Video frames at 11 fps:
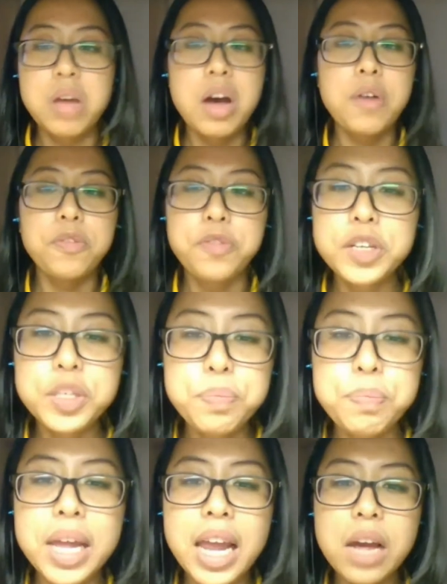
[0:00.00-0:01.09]
her first
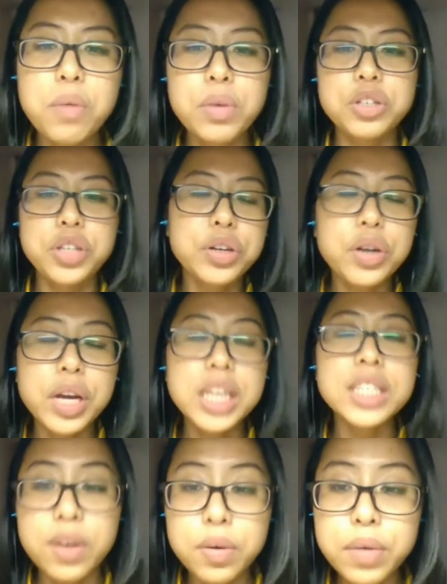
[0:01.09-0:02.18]
meeting with gender
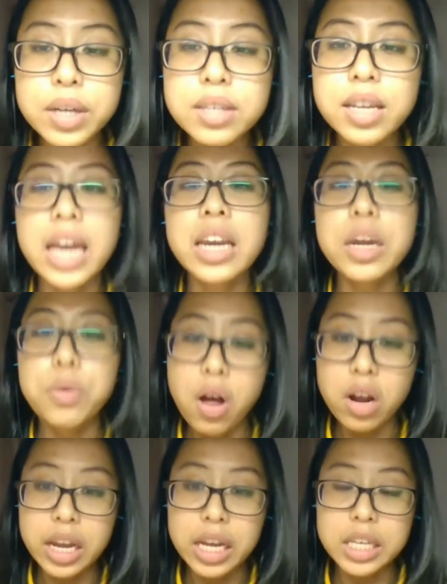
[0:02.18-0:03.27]
influence
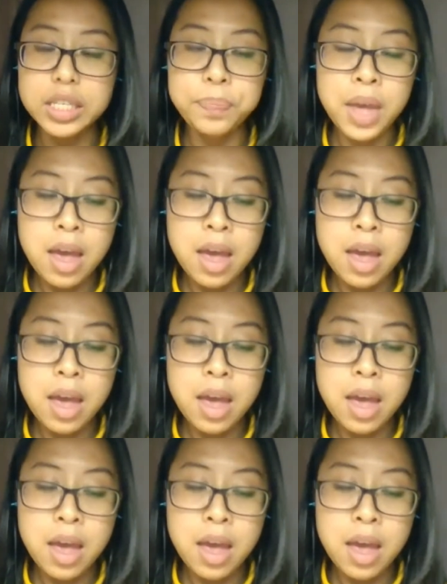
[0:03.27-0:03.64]
inequalities.